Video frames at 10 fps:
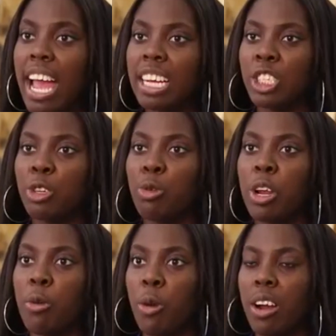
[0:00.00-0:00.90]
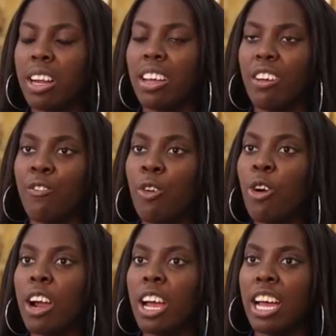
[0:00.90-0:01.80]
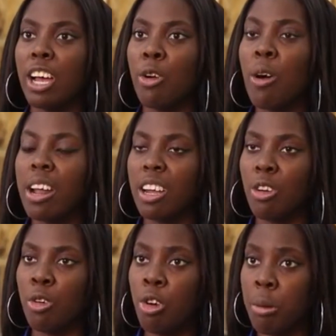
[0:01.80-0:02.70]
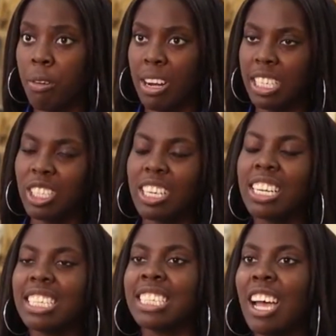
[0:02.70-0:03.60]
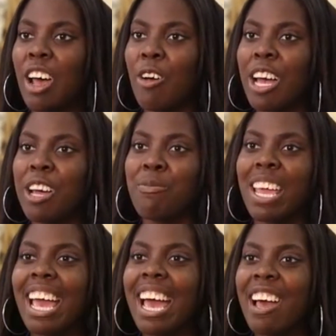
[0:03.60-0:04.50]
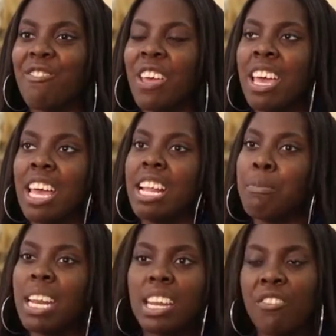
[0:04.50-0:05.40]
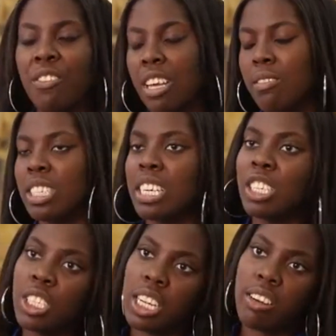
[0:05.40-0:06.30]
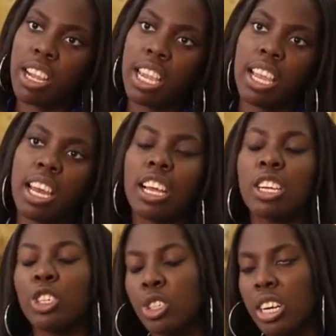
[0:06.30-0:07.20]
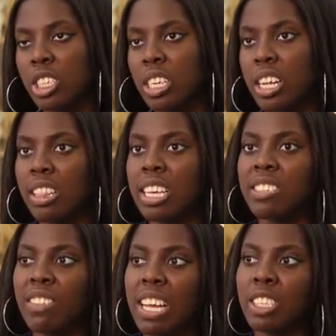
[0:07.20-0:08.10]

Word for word: I actually want to work for a Quanta corporation. So um, they have many different levels engineering, uh, construction, and things of